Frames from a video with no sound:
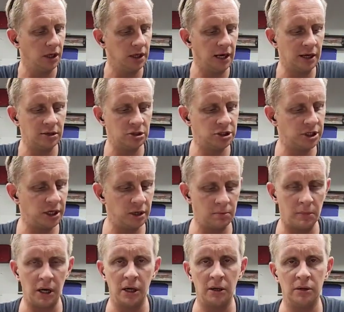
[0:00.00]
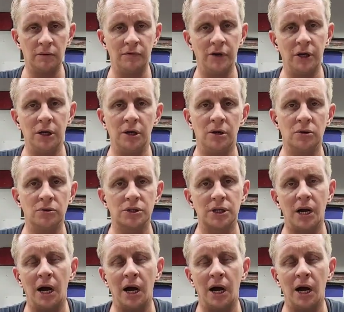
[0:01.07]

Now, you've seen in my other videos,